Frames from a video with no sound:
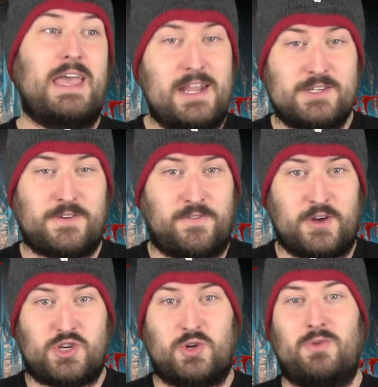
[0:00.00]
it is
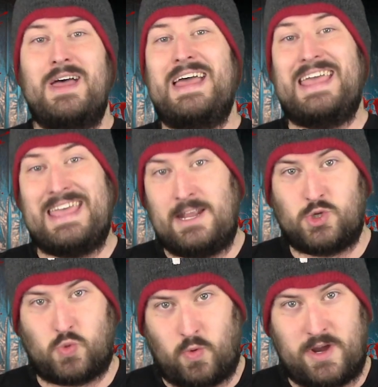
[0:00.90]
official. It
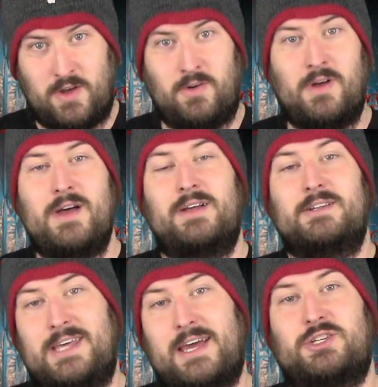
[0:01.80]
is real.
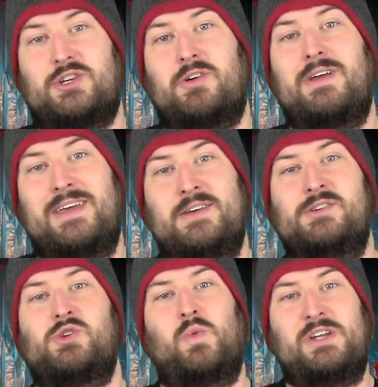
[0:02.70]
Dexter
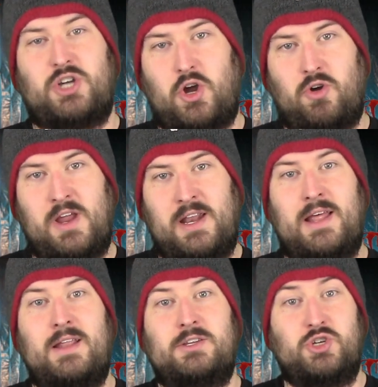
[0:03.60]
is returning
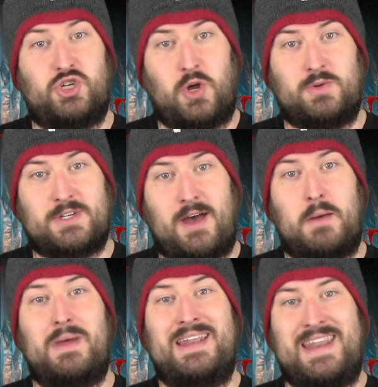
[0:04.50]
to
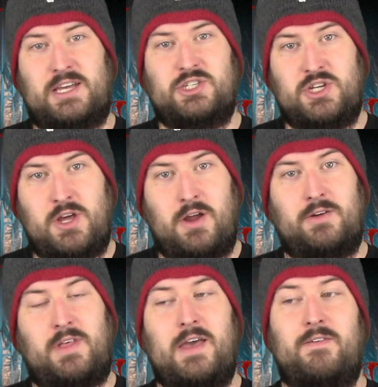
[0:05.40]
Showtime next
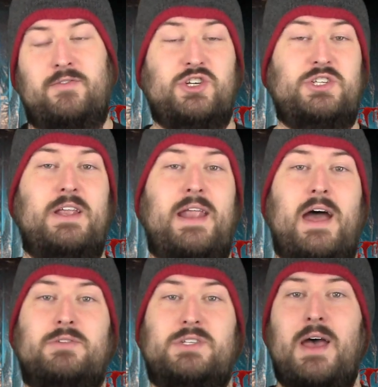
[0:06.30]
year. They have just
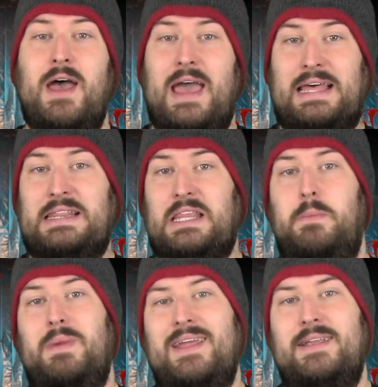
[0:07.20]
announced a
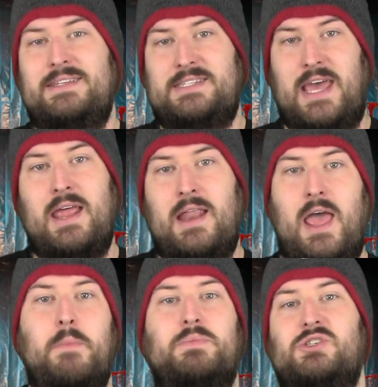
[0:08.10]
limited
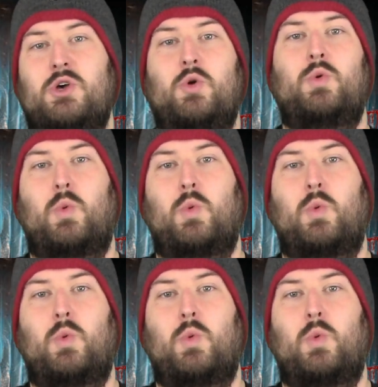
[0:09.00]
10-episode